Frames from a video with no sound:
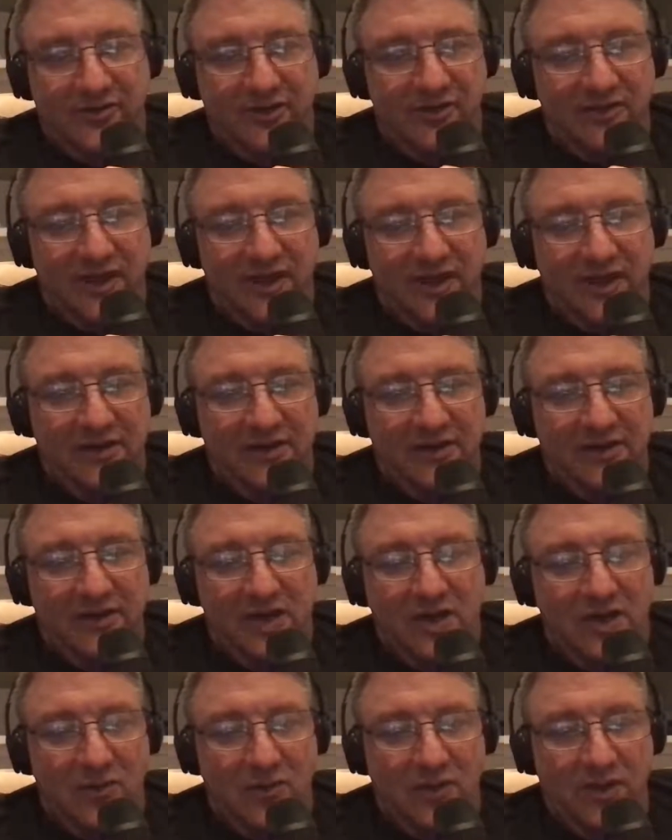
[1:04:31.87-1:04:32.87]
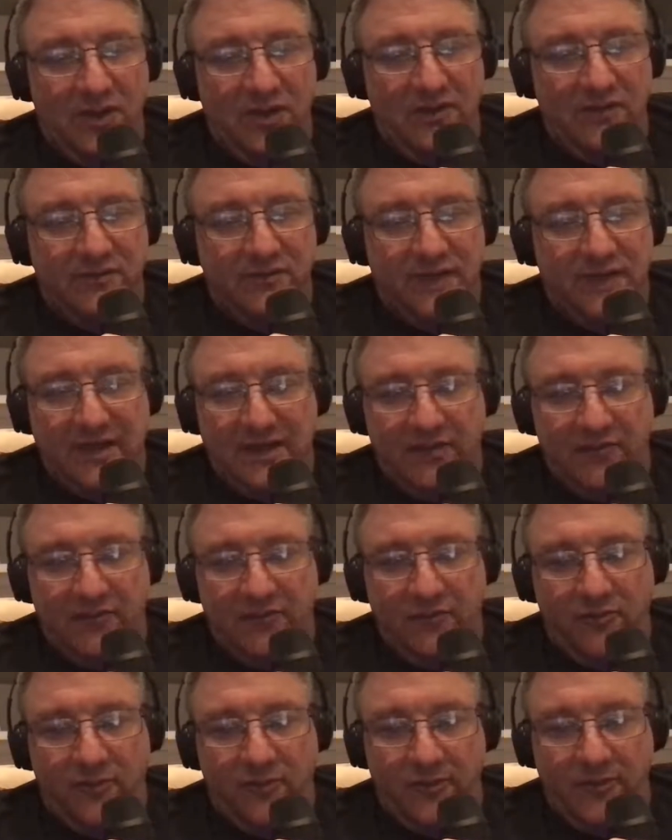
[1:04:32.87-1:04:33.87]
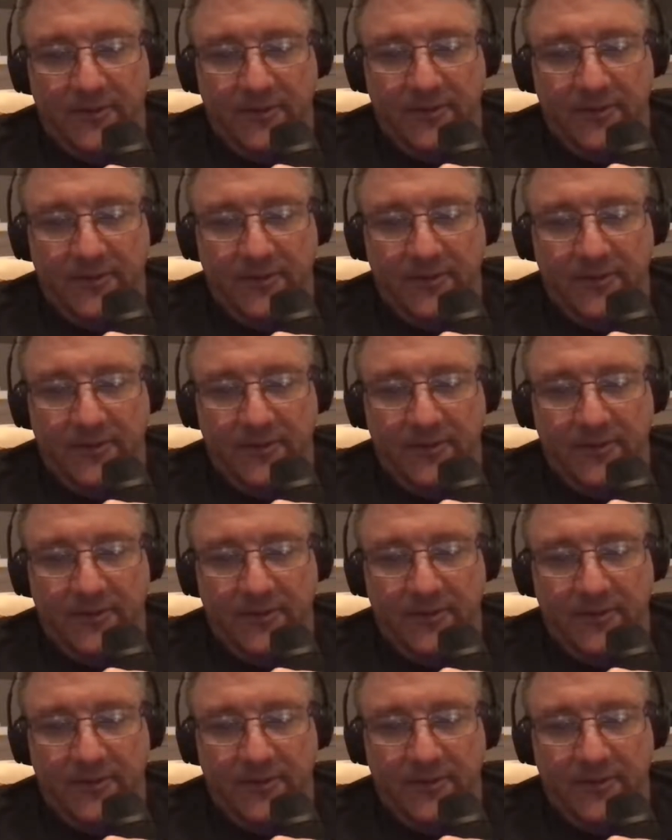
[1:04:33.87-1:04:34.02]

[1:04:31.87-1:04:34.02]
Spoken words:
like that. I don't want to go digging for,